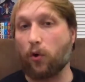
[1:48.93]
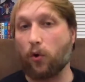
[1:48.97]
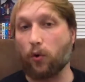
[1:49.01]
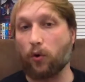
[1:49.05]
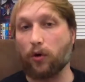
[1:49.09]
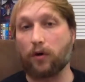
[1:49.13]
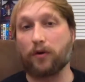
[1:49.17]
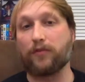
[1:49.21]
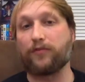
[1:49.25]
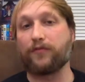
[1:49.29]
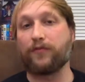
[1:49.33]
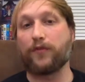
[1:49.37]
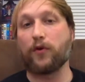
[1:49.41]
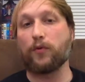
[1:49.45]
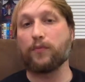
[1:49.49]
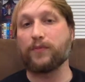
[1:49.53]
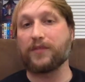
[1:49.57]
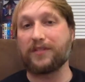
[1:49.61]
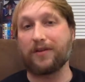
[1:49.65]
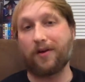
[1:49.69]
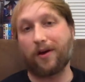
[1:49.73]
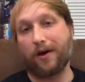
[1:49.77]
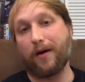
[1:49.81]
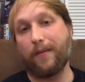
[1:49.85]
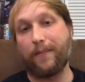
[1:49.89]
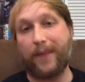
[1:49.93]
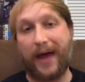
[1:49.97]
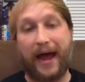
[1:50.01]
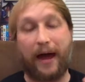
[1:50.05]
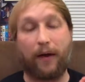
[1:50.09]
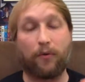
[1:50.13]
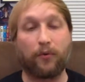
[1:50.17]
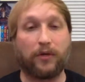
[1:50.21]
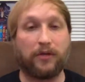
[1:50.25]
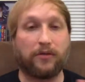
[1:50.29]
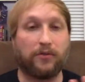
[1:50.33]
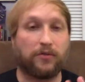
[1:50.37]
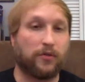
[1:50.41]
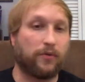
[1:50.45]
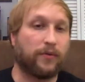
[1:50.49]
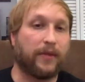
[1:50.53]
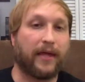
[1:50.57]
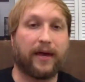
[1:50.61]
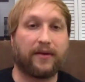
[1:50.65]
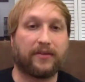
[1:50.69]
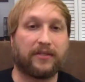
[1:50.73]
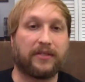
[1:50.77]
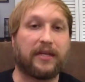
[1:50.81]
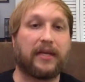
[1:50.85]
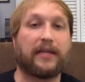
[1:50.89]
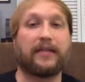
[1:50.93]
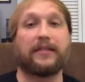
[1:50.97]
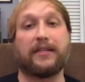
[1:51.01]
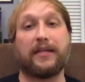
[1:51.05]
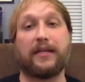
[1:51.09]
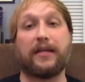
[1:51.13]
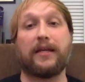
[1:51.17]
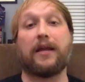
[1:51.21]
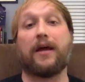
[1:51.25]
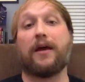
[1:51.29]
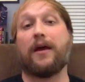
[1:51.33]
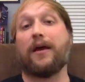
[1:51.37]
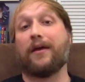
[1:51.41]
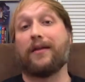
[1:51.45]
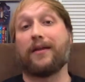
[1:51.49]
horror films to come out in 2018.